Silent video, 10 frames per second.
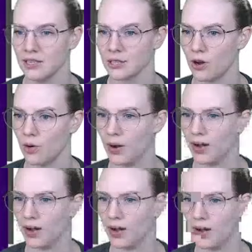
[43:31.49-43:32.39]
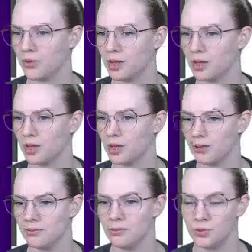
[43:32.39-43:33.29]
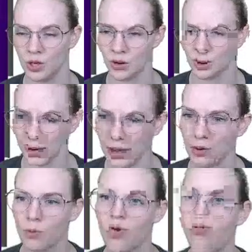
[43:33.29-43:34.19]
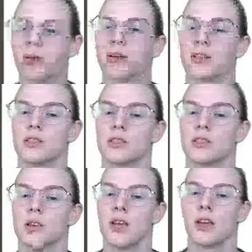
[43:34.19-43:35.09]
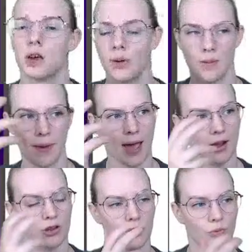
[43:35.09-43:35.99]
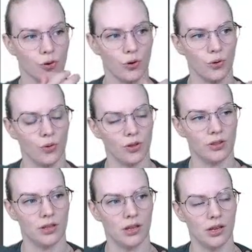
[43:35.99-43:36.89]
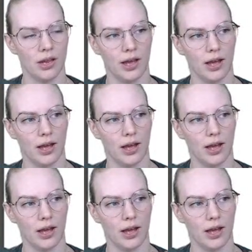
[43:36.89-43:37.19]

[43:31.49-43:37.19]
So the zeroing outwards, the going back through the